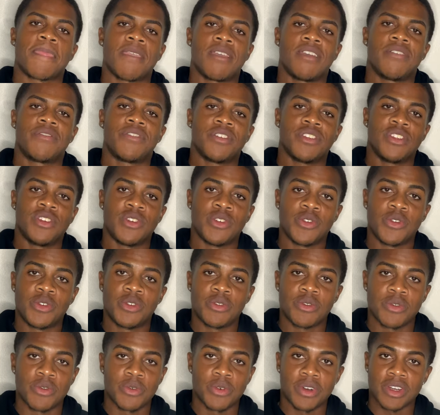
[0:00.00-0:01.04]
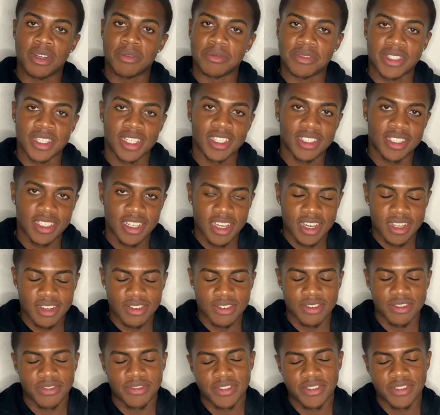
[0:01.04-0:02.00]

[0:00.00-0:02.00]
If you're new, welcome to the channel.